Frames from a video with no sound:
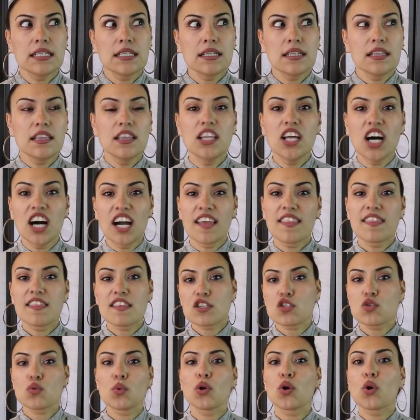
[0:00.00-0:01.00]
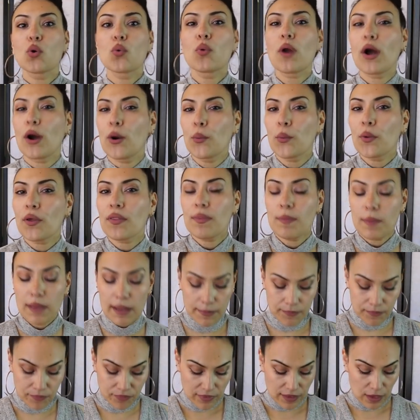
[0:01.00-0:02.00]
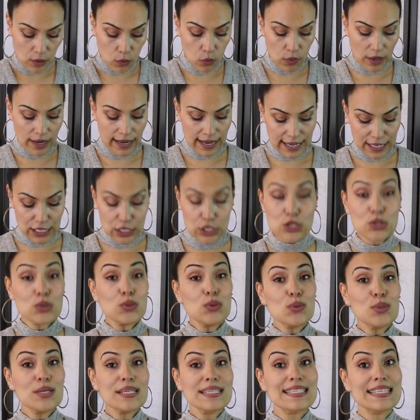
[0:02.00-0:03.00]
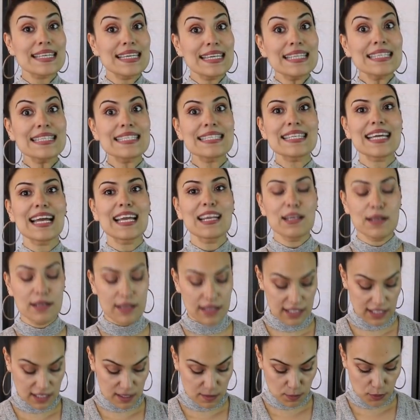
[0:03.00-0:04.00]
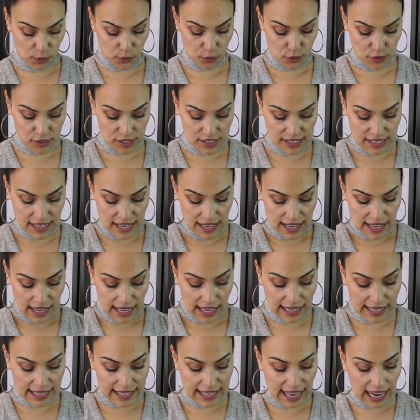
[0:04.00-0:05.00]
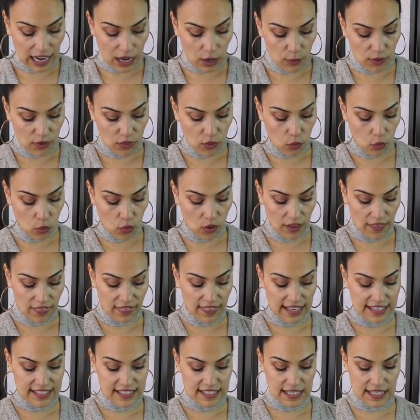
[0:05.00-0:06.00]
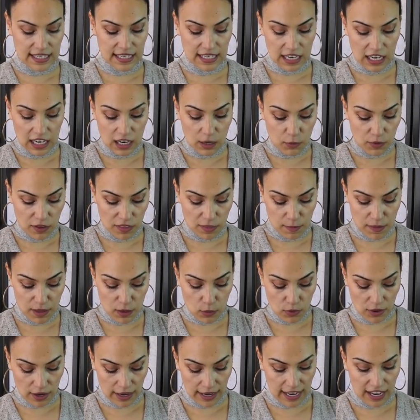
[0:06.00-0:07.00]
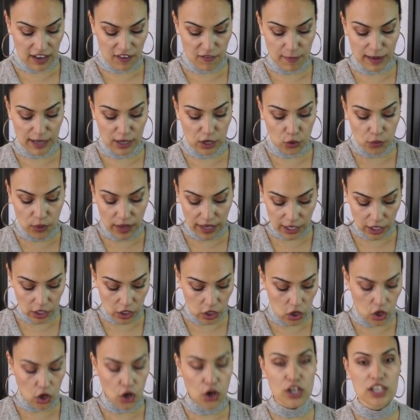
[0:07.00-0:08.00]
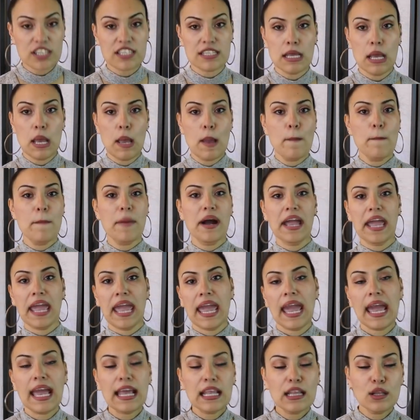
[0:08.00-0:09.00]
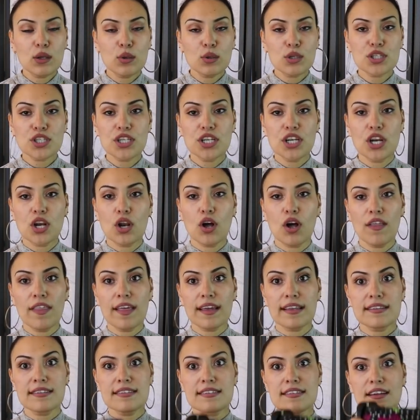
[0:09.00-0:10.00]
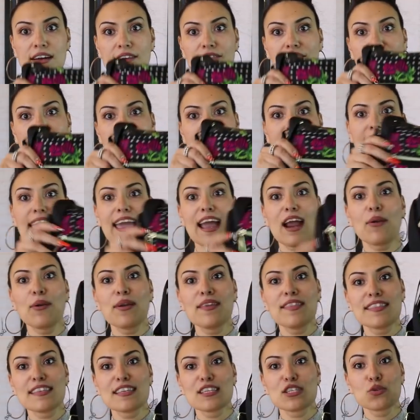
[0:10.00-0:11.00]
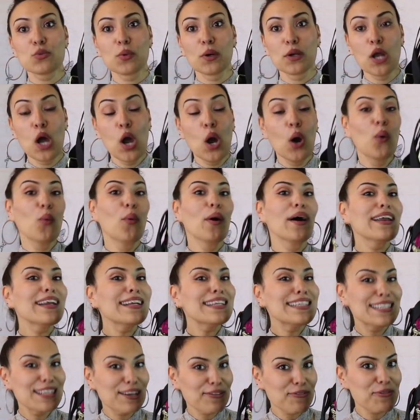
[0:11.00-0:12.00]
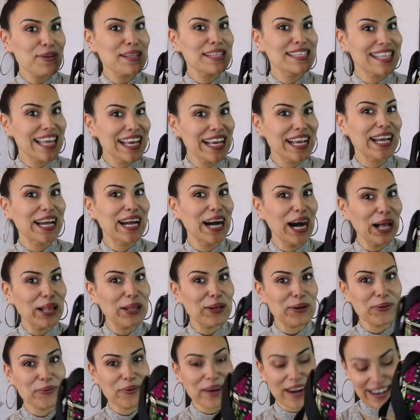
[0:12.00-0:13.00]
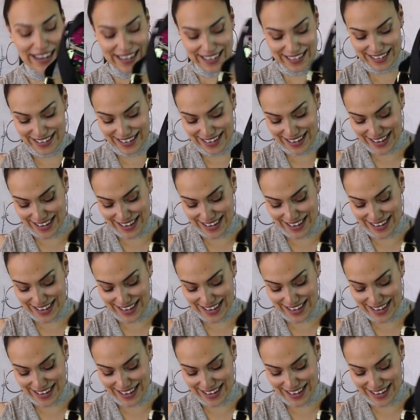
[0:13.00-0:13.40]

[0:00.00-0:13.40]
lug this one around with me. What I do is inside this purse, I carry the one that's gonna come with me where I have my credit cards, my hand lotion, and all that stuff. I carry this one. What a difference in color, right?